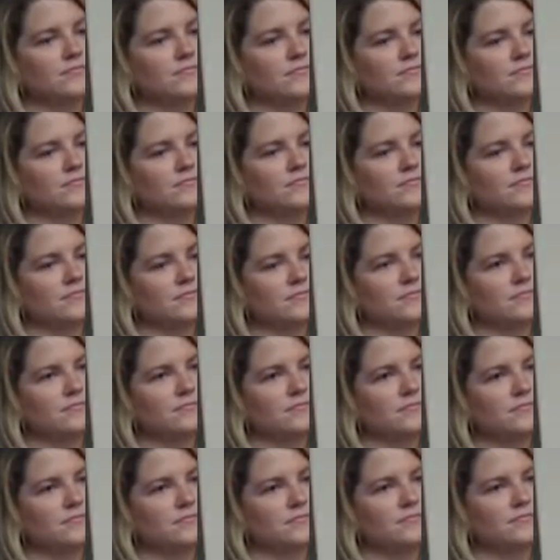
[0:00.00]

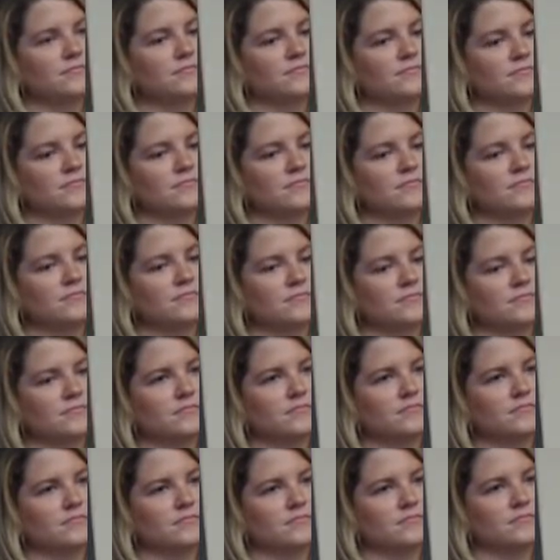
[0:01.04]

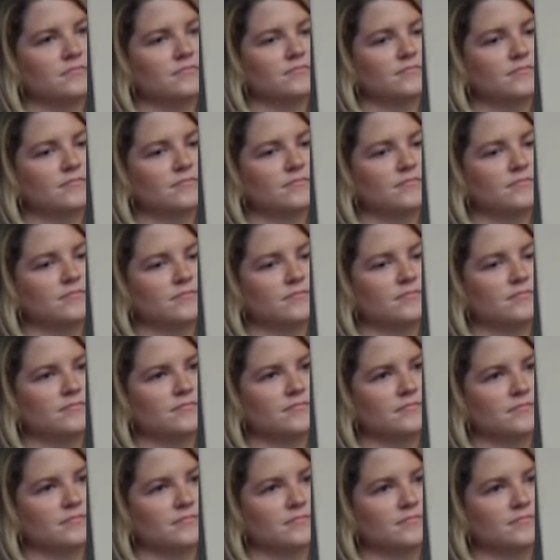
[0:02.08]
[no speech]